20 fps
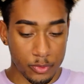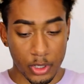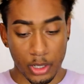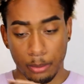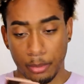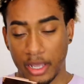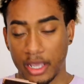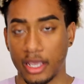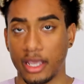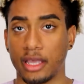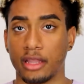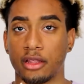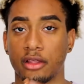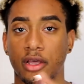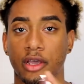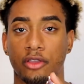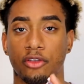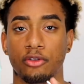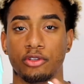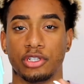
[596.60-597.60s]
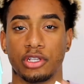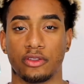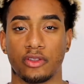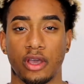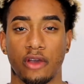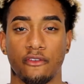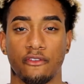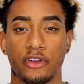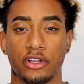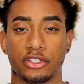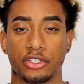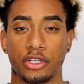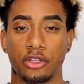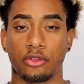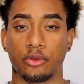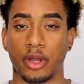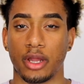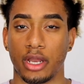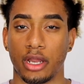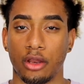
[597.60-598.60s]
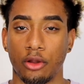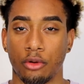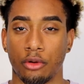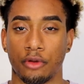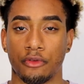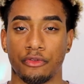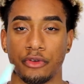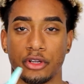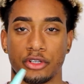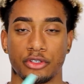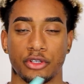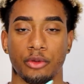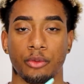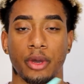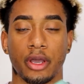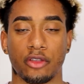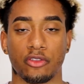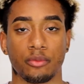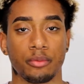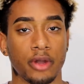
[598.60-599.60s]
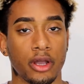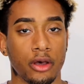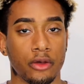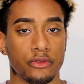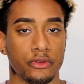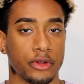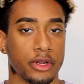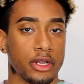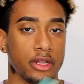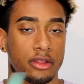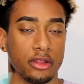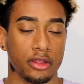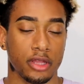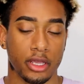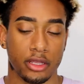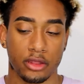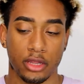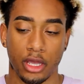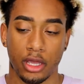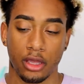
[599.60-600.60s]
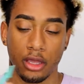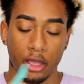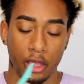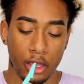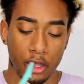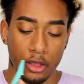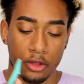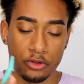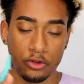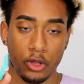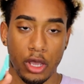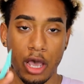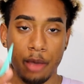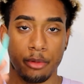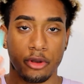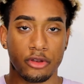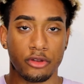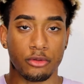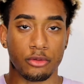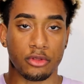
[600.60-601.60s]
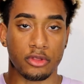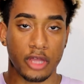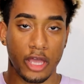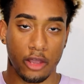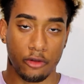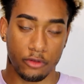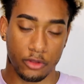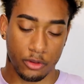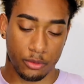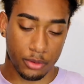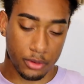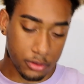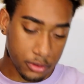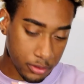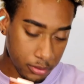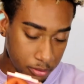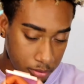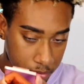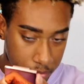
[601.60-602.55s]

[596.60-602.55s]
making it look like you just got freshly threaded or freshly waxed brows or anything like that. So I'm going to do that really quickly.